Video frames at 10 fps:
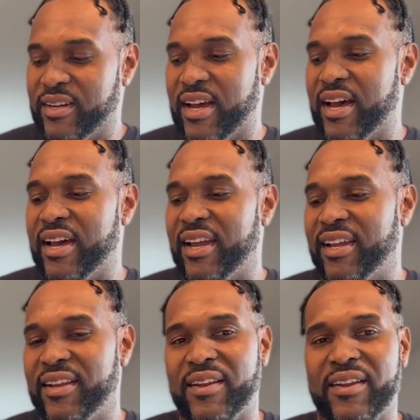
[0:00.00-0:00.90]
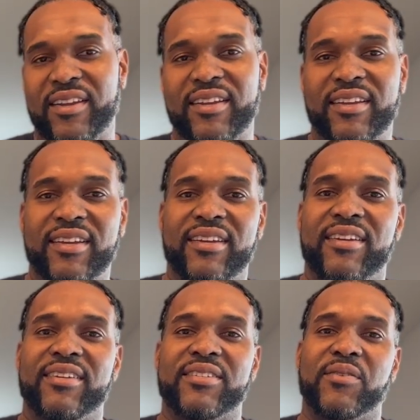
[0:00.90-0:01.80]
All right.
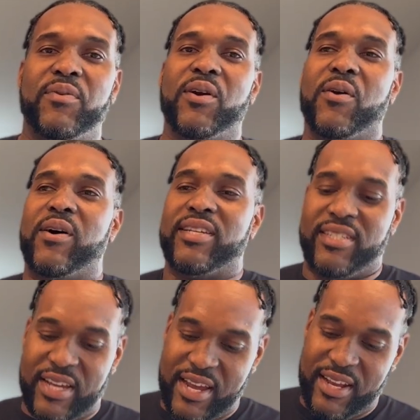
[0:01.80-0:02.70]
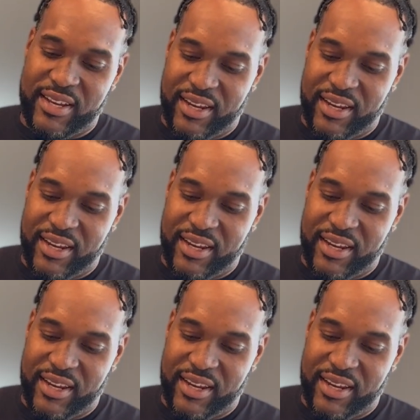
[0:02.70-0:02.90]
So So we're gonna go outside and